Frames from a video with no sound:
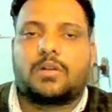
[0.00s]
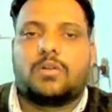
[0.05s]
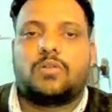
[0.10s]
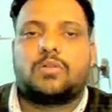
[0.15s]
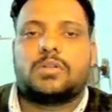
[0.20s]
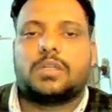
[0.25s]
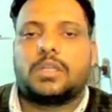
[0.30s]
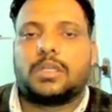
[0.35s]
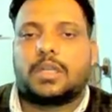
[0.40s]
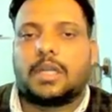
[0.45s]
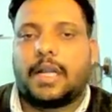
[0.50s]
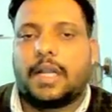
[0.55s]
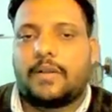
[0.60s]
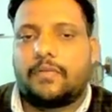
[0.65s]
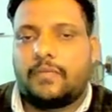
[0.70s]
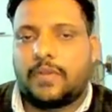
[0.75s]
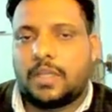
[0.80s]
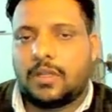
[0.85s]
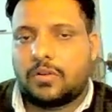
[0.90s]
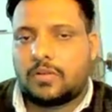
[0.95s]
Okay,
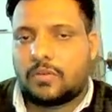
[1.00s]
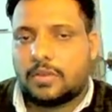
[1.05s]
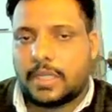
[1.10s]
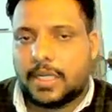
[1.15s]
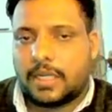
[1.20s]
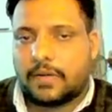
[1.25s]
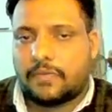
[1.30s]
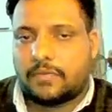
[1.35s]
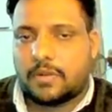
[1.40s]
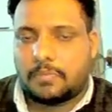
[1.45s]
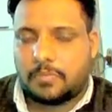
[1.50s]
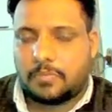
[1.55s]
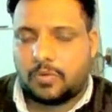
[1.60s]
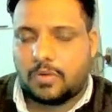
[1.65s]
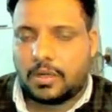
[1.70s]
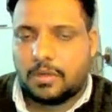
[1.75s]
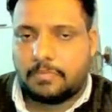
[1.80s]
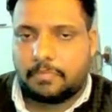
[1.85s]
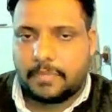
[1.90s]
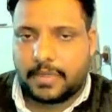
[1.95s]
and we know that for
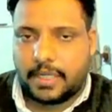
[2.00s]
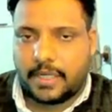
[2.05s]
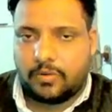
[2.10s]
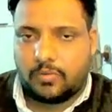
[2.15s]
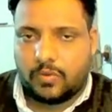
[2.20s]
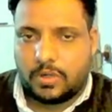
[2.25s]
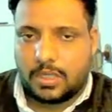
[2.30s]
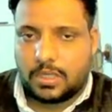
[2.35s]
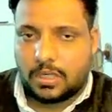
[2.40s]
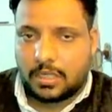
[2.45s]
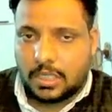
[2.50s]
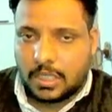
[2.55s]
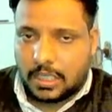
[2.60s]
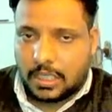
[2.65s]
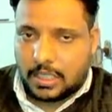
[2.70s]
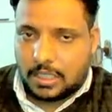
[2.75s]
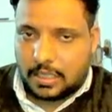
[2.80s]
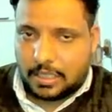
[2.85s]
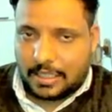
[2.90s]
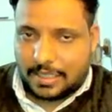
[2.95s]
pull up maneuver
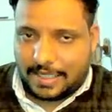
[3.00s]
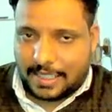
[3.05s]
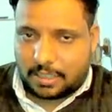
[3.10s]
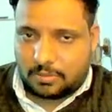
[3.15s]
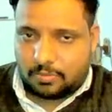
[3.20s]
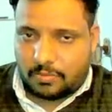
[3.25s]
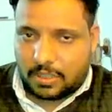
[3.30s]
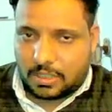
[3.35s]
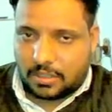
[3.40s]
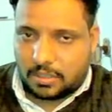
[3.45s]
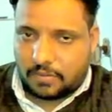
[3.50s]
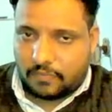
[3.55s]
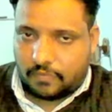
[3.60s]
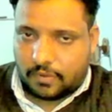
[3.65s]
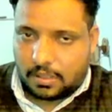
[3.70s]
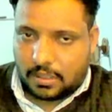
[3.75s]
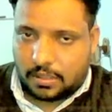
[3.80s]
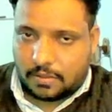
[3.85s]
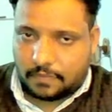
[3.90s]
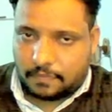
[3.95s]
the expression
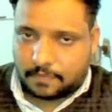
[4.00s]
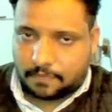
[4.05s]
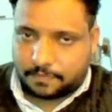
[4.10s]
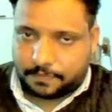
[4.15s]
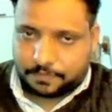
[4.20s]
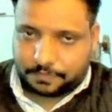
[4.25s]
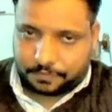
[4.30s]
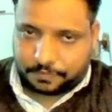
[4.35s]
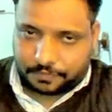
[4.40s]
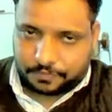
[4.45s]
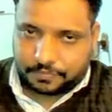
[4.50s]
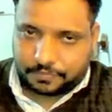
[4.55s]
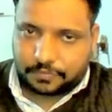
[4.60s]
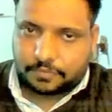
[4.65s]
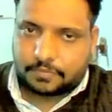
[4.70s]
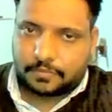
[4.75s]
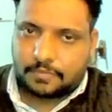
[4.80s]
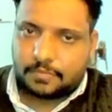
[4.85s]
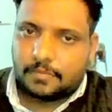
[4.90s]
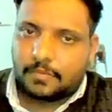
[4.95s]
for
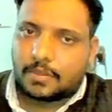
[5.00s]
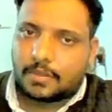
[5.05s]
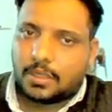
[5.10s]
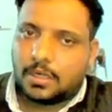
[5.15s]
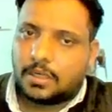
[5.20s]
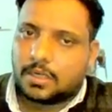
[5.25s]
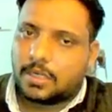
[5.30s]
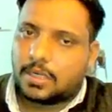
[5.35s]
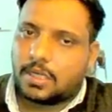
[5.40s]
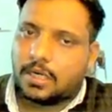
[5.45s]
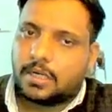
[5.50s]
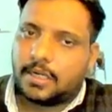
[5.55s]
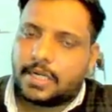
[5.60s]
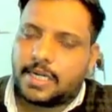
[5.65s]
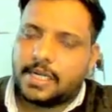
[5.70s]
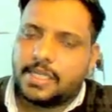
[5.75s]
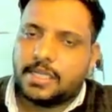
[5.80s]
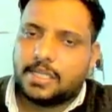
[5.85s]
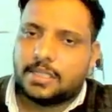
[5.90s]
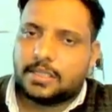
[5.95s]
turn
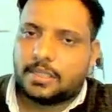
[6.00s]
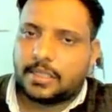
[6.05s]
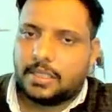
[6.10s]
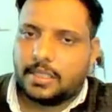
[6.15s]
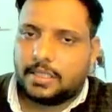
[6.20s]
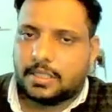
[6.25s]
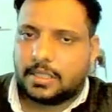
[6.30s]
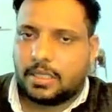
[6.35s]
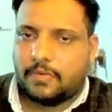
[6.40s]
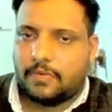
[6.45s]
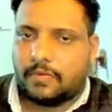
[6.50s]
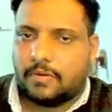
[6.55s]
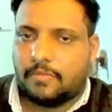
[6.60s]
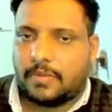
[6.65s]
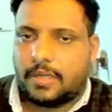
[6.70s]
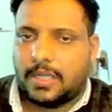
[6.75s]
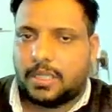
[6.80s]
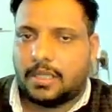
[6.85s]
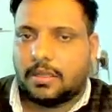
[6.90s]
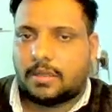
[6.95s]
radius is given
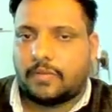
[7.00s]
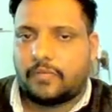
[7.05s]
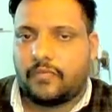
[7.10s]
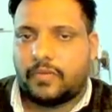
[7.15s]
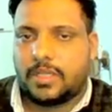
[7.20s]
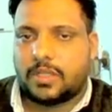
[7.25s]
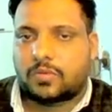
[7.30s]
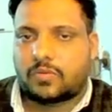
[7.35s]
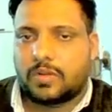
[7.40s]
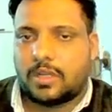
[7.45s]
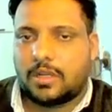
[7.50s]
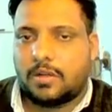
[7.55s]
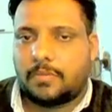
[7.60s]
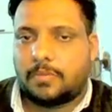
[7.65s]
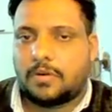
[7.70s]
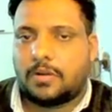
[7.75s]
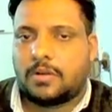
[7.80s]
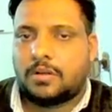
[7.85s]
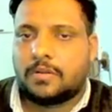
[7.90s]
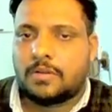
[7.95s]
by v square
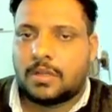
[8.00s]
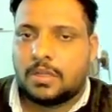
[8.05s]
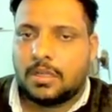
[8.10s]
upon